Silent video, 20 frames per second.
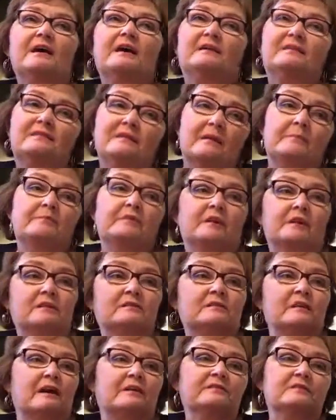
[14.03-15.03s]
And some
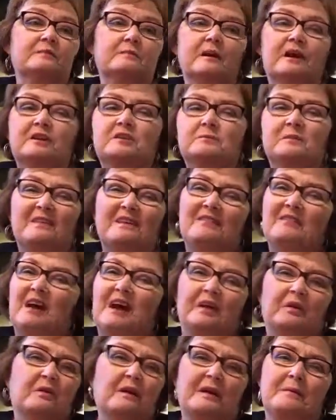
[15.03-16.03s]
things not so much, but they've
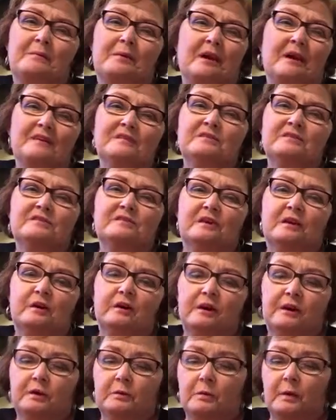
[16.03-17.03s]
got great prices
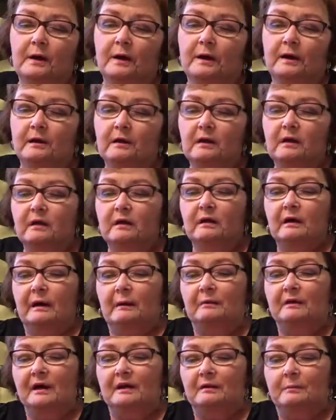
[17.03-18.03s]
there anyway.
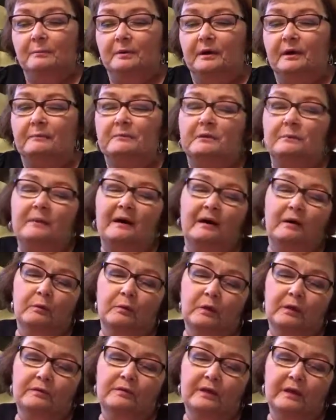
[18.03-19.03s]
I'm kind of bummed about
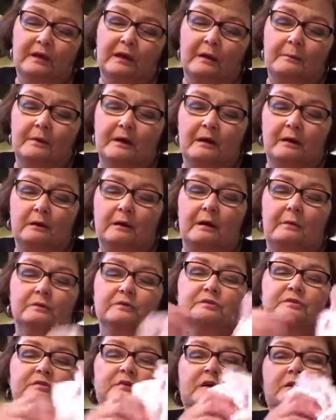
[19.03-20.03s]
one thing I bought. I
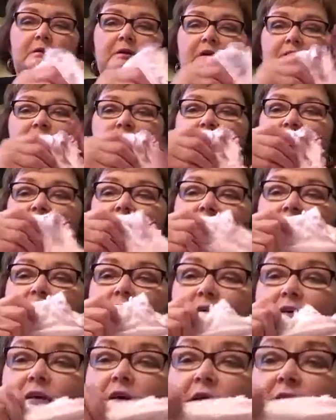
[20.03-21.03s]
was so
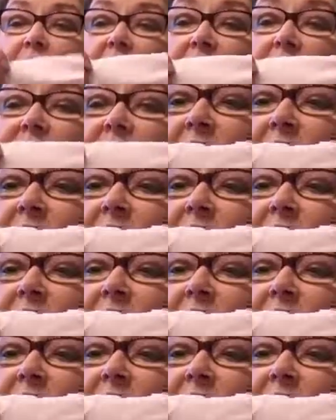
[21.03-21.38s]
excited. Look at this